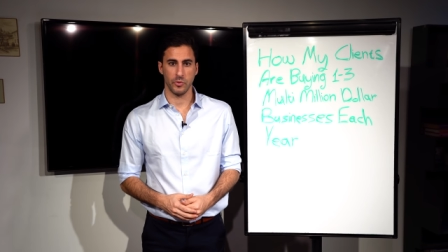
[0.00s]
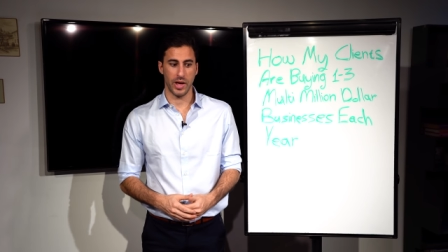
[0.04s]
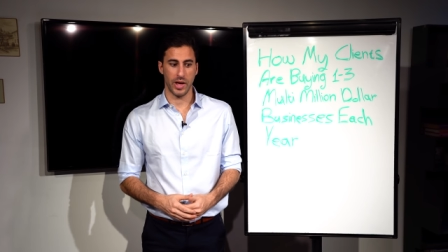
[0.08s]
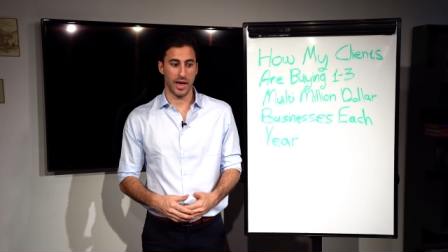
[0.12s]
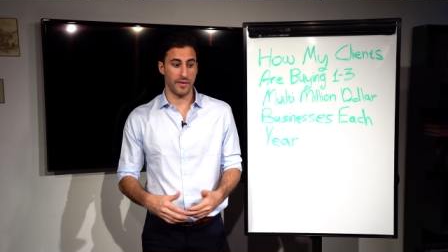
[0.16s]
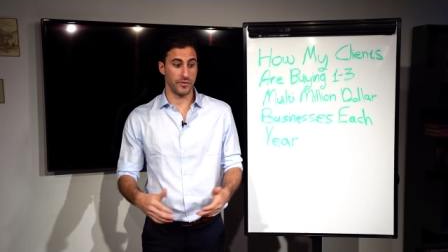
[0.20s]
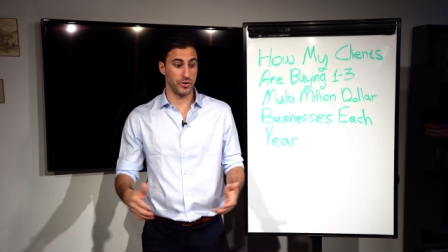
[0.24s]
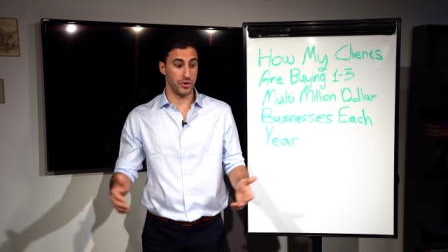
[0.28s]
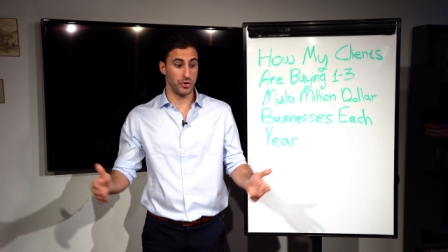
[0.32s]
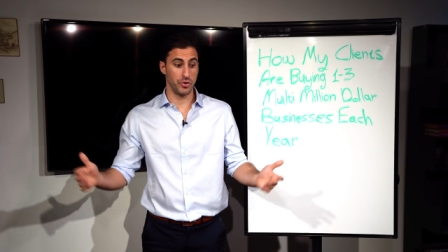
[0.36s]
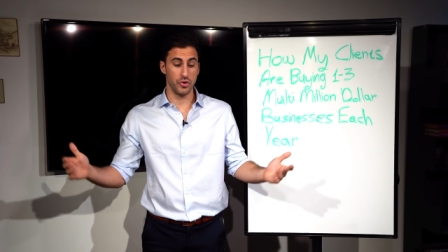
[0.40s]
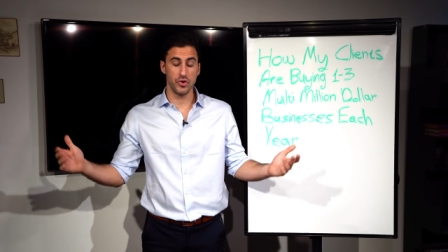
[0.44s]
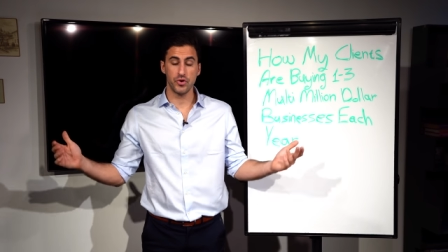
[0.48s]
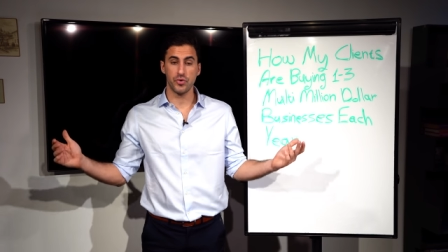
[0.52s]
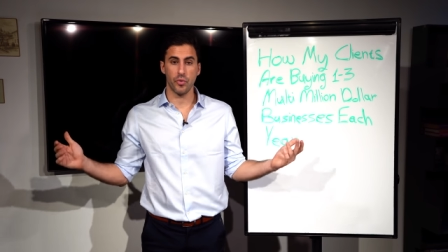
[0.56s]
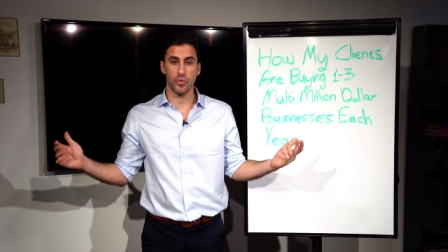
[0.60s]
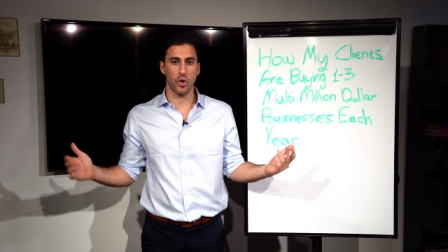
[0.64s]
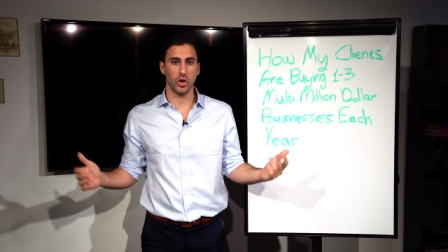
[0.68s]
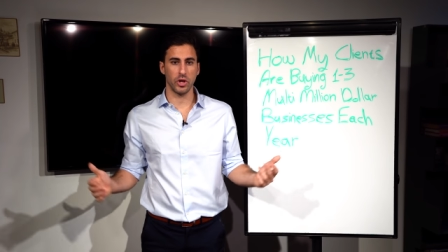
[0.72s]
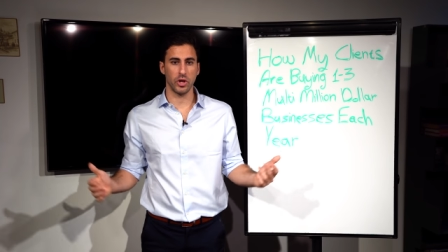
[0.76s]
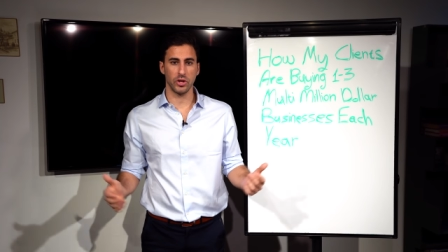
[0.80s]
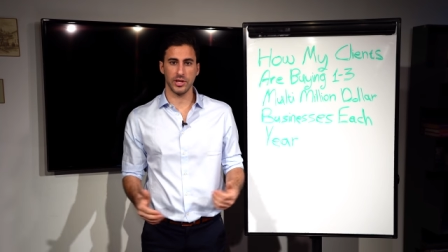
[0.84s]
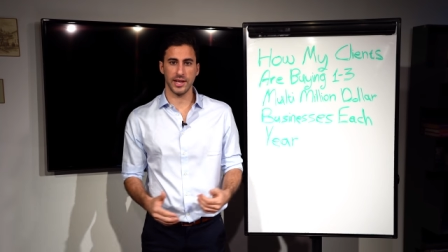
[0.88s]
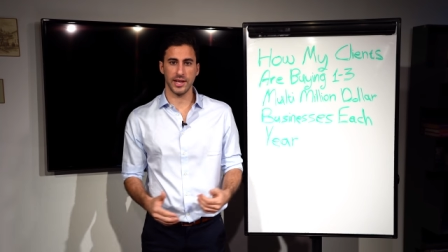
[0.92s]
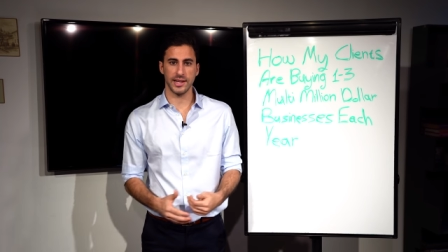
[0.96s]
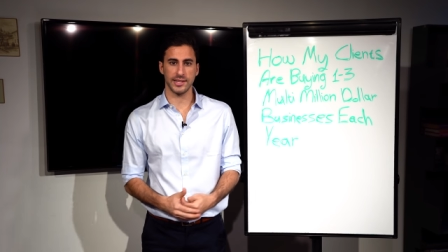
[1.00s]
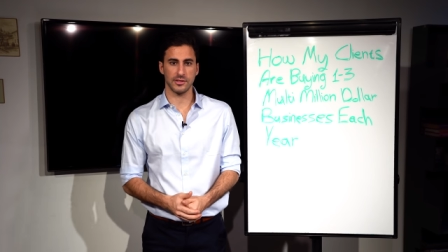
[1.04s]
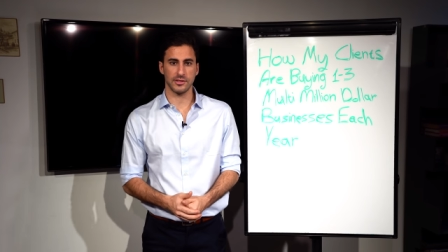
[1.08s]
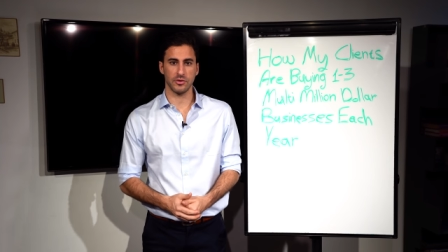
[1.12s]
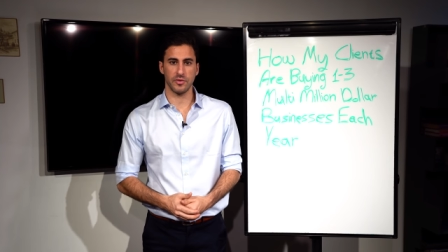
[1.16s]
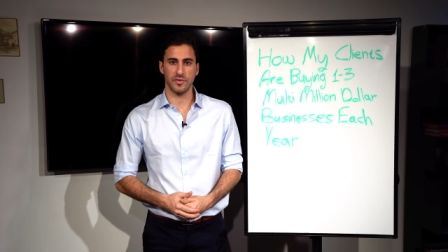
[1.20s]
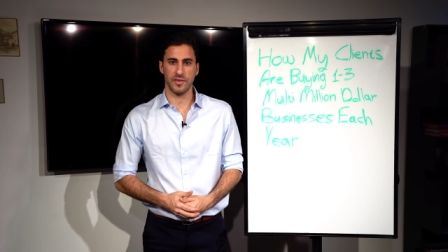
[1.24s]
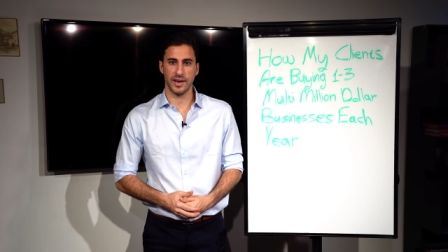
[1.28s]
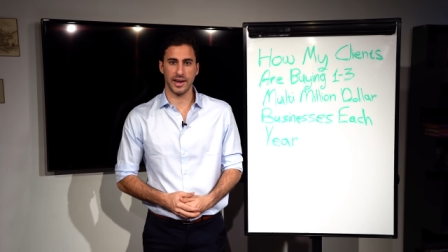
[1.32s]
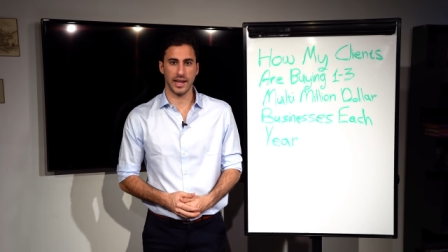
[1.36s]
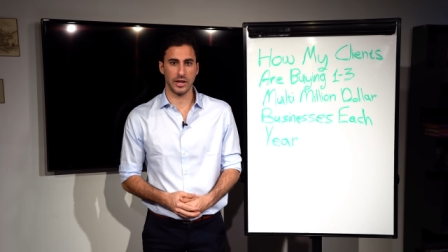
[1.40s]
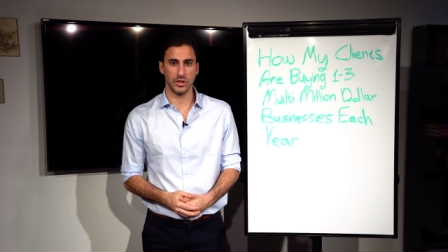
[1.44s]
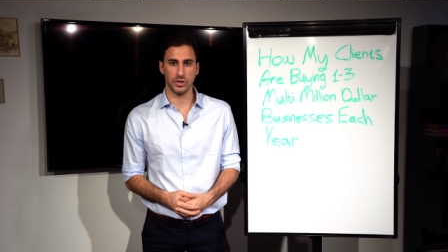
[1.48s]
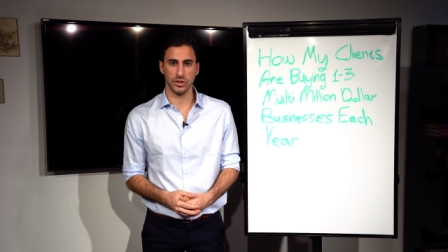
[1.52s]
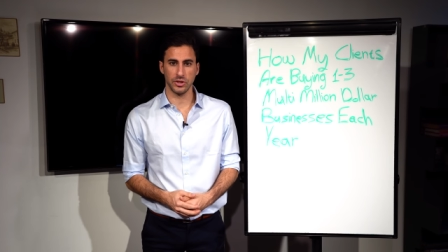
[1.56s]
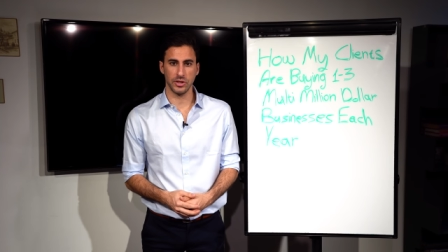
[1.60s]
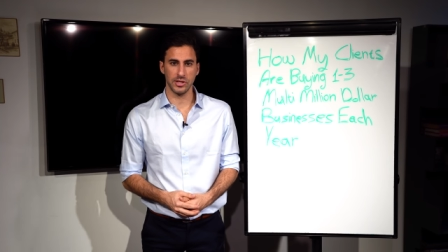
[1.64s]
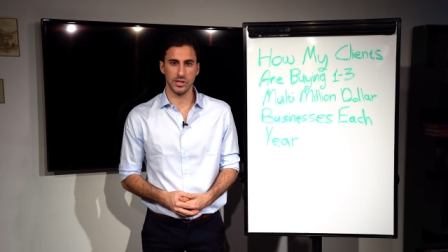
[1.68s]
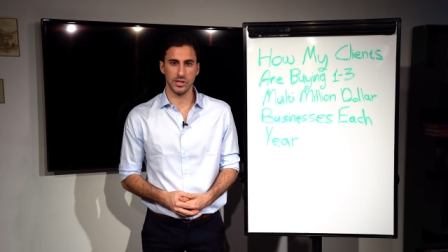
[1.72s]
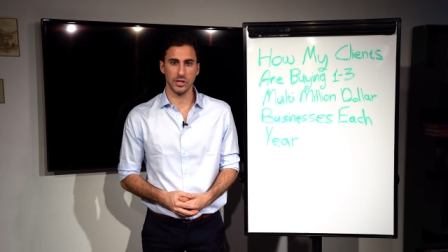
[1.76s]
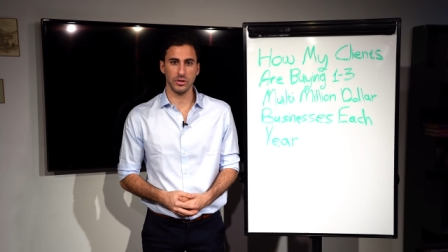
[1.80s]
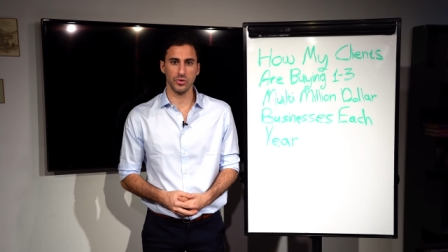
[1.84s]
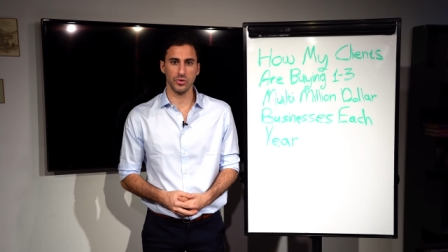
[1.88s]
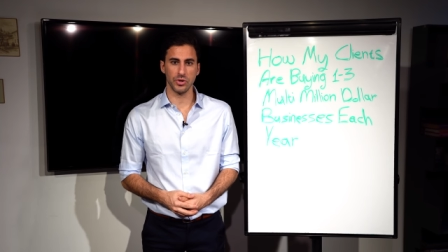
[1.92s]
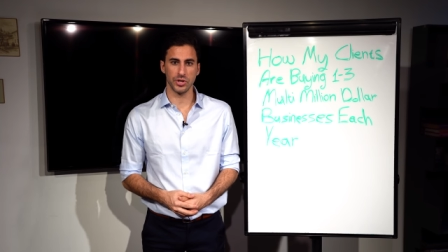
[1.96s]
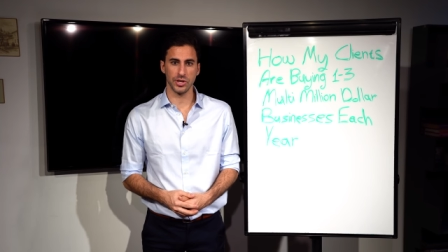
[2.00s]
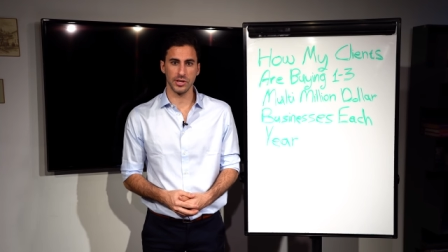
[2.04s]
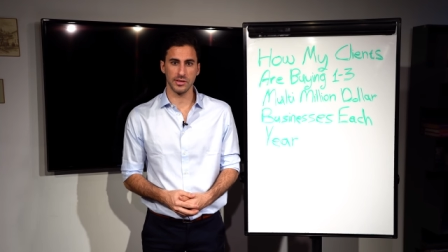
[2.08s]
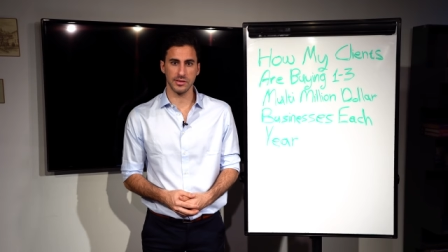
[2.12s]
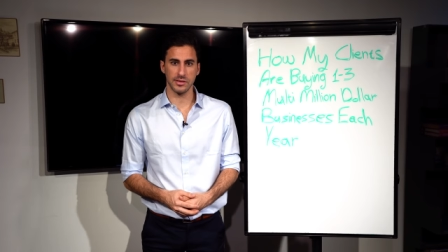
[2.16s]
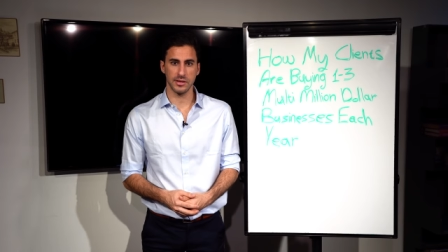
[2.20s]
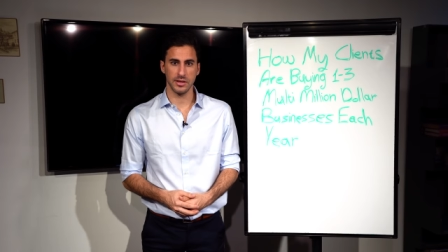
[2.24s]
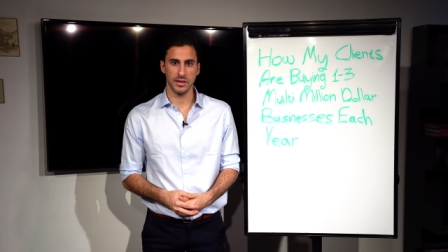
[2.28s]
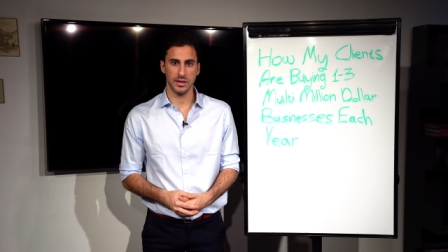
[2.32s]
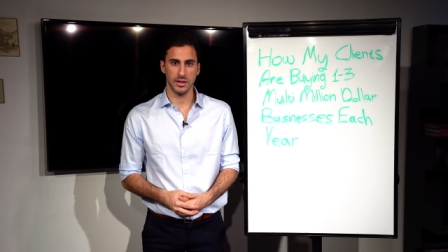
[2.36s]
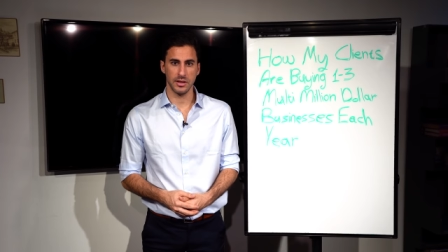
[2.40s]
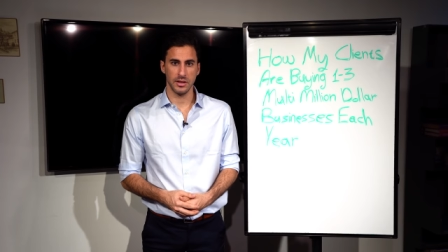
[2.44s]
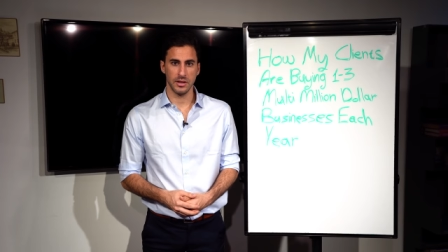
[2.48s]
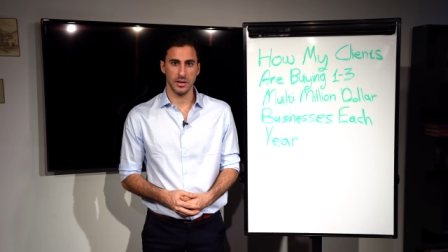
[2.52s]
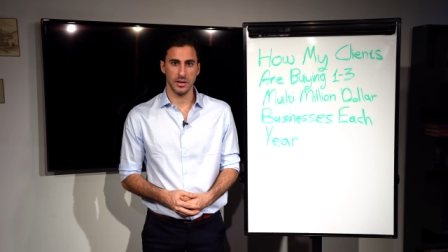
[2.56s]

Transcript: We have huge Rolodex of financial institutions.